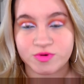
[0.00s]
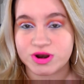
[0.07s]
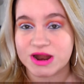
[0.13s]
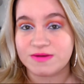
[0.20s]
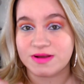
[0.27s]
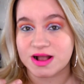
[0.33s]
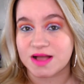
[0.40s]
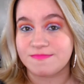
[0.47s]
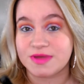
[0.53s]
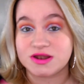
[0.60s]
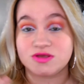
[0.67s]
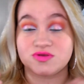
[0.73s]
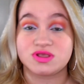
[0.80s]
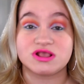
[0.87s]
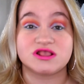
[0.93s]
would I
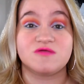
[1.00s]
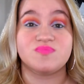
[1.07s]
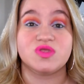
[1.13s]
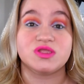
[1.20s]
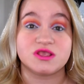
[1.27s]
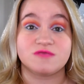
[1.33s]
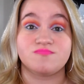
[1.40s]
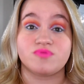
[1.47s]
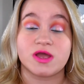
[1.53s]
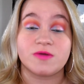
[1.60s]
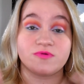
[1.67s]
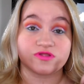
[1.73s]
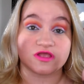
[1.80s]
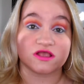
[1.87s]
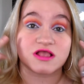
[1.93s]
recommend using something this
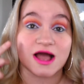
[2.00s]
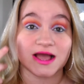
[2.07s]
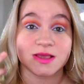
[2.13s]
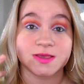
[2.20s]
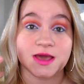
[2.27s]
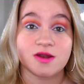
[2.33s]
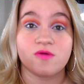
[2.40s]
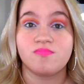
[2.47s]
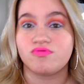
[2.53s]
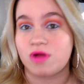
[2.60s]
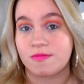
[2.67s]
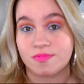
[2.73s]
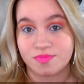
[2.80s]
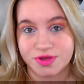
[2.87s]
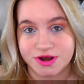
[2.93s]
bright with this eyeshadow?
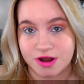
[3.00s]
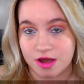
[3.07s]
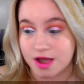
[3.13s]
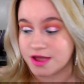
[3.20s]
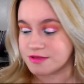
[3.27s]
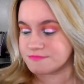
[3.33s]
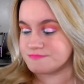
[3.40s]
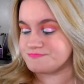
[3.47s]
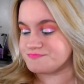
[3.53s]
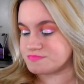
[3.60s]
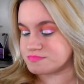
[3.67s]
Probably not.